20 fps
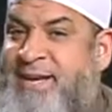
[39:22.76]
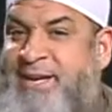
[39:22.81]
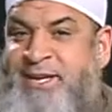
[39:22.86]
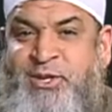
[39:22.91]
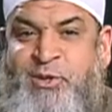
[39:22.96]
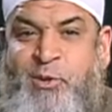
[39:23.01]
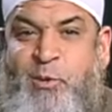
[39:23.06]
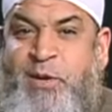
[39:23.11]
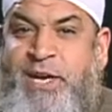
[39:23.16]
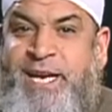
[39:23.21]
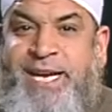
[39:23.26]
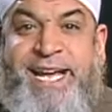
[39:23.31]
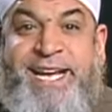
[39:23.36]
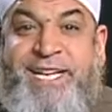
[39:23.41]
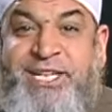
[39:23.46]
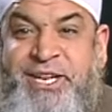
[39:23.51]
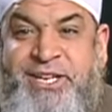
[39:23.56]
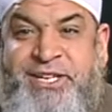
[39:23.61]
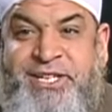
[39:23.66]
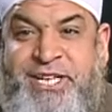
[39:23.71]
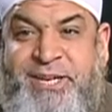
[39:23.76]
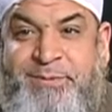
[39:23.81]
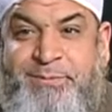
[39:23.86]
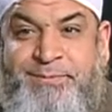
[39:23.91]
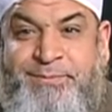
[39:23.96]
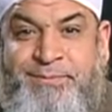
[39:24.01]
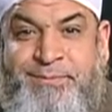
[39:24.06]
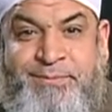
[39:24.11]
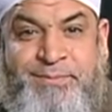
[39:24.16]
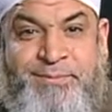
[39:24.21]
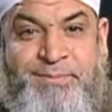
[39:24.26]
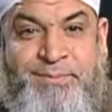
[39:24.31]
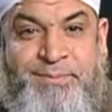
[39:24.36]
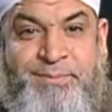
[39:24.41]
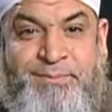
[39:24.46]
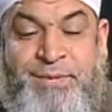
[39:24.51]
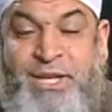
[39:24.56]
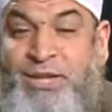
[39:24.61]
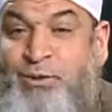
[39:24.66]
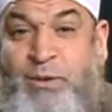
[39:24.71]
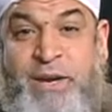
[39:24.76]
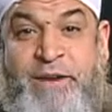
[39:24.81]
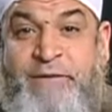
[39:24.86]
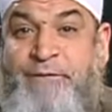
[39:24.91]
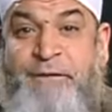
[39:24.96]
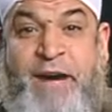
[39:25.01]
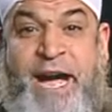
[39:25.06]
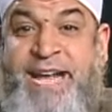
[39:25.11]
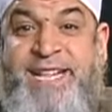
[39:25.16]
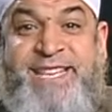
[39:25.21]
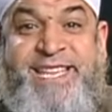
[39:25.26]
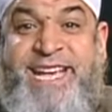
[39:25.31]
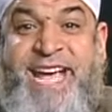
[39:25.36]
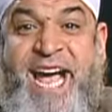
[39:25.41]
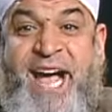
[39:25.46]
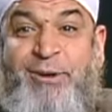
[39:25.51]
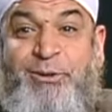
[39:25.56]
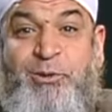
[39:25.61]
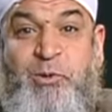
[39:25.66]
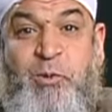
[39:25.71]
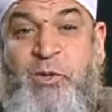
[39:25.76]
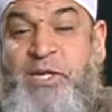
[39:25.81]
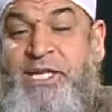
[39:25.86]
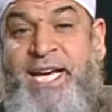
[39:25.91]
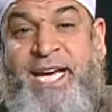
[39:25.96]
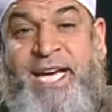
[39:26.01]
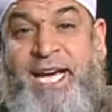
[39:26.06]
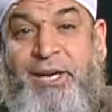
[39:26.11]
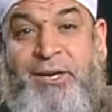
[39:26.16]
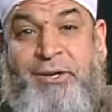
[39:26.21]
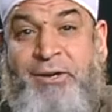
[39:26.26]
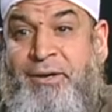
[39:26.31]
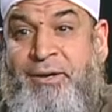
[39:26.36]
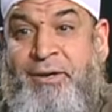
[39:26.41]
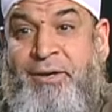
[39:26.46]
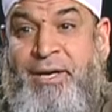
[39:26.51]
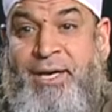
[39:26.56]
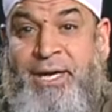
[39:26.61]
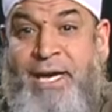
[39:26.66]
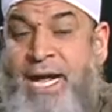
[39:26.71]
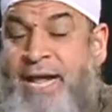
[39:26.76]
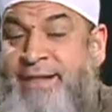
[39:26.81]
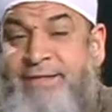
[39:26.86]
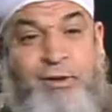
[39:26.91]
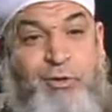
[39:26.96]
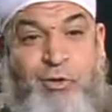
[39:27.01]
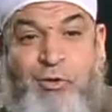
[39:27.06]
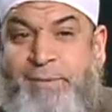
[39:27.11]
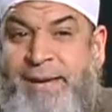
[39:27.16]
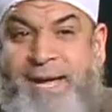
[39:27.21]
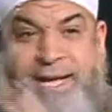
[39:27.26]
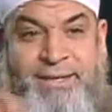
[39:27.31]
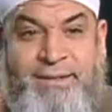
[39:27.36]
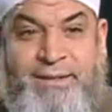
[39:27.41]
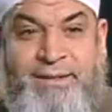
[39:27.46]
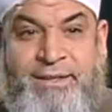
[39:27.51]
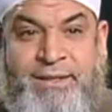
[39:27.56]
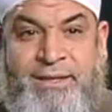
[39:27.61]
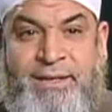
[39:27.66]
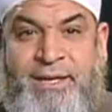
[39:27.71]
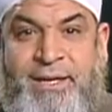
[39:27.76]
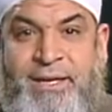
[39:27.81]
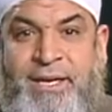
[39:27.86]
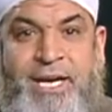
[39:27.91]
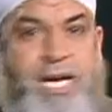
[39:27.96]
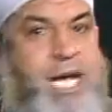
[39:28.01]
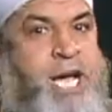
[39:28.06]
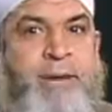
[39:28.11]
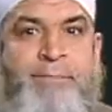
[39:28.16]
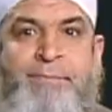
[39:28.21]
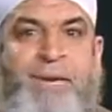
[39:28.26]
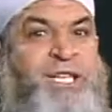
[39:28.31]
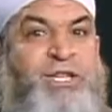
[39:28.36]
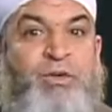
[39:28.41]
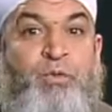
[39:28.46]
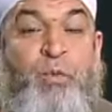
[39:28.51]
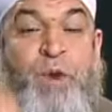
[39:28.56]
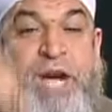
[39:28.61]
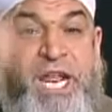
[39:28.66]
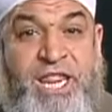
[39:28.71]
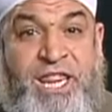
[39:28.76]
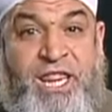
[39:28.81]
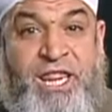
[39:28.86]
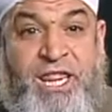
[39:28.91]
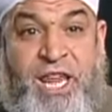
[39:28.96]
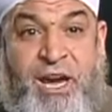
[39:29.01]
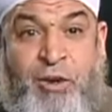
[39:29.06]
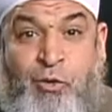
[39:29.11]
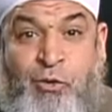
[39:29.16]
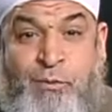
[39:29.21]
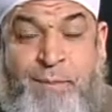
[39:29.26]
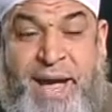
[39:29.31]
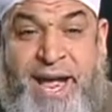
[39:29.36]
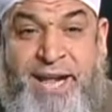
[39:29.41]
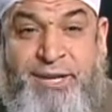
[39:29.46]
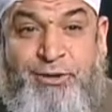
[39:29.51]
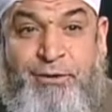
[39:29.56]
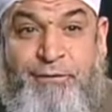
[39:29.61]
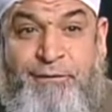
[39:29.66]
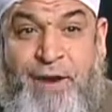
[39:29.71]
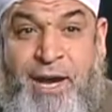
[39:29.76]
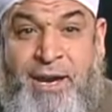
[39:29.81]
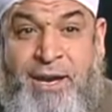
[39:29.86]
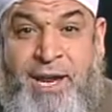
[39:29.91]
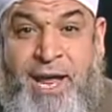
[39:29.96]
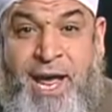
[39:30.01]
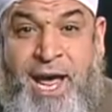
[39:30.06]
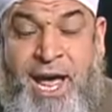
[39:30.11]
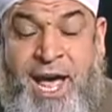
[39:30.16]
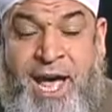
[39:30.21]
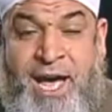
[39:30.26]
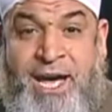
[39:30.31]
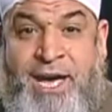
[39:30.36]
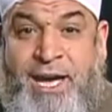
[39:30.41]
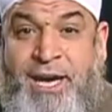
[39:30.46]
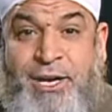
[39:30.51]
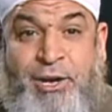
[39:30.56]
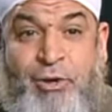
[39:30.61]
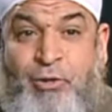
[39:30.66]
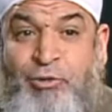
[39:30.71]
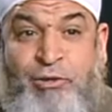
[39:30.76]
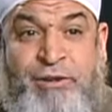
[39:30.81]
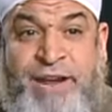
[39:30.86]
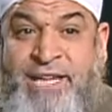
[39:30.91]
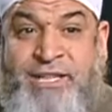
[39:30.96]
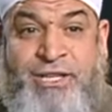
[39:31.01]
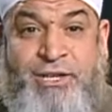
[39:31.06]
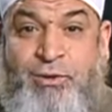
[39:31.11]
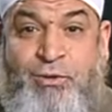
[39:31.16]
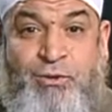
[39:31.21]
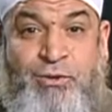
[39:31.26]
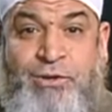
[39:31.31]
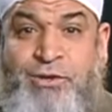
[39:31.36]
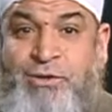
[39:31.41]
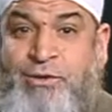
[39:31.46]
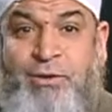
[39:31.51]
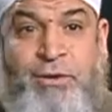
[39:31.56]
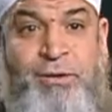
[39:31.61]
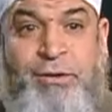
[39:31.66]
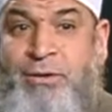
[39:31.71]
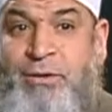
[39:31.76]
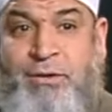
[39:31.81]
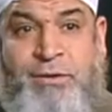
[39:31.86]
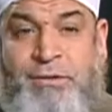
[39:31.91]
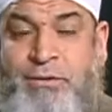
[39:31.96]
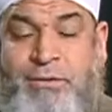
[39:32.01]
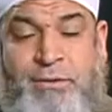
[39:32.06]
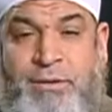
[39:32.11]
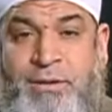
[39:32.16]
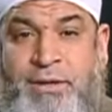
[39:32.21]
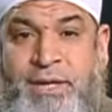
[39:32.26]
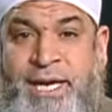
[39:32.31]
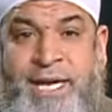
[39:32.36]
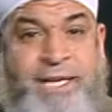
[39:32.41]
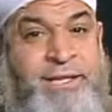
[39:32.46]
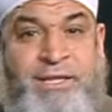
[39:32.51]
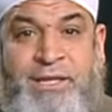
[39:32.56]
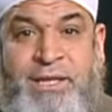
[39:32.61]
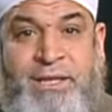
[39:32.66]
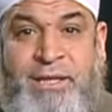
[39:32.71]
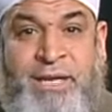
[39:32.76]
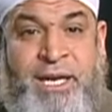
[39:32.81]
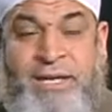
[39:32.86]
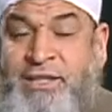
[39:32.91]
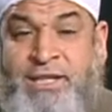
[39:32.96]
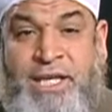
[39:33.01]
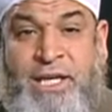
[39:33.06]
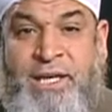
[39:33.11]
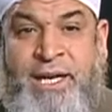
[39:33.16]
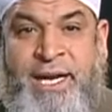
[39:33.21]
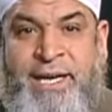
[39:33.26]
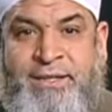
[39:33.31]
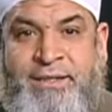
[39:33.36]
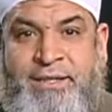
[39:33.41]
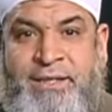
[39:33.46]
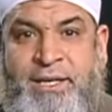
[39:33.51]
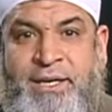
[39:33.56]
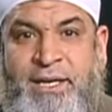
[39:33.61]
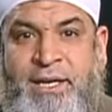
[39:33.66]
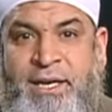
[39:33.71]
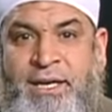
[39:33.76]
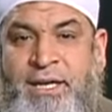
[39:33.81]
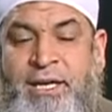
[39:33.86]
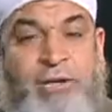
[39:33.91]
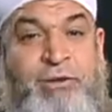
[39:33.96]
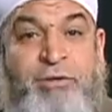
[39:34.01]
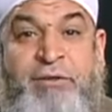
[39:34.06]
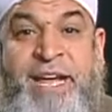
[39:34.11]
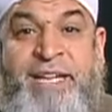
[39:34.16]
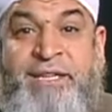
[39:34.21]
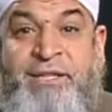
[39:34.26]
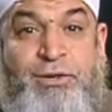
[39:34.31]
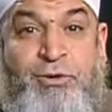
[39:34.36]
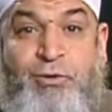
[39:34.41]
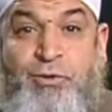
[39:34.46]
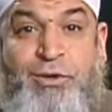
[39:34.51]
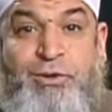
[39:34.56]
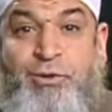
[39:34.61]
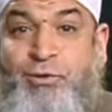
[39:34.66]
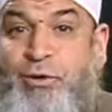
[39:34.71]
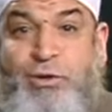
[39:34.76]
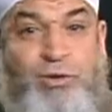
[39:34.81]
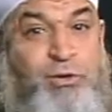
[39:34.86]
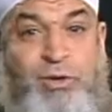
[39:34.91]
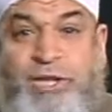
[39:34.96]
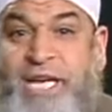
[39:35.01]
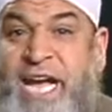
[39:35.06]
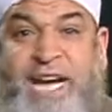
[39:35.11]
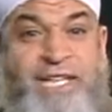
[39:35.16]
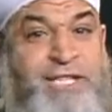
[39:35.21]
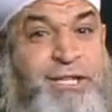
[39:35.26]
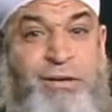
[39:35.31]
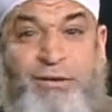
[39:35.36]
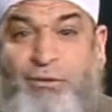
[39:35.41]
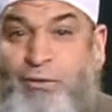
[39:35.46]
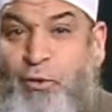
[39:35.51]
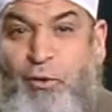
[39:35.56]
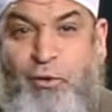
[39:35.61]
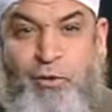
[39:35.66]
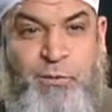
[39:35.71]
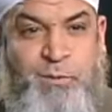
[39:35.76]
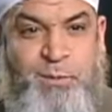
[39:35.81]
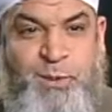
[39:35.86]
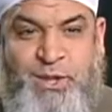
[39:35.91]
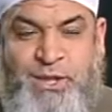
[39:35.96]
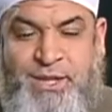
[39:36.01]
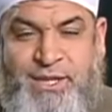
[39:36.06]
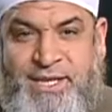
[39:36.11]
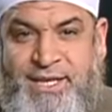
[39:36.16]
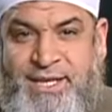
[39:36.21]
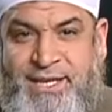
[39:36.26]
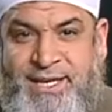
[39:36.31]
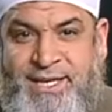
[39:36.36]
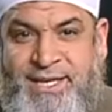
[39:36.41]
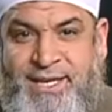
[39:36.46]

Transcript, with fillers: There is no relationship between finding out who's the killer and the command. But with the commands of Allah, you do not use your int intellect. You do not use your societal norms.